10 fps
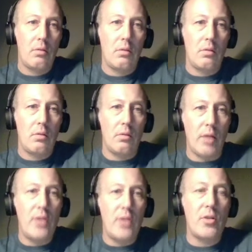
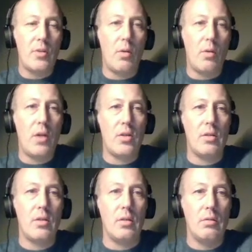Rangers in Washington.
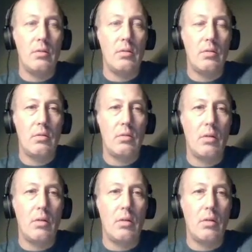Oh,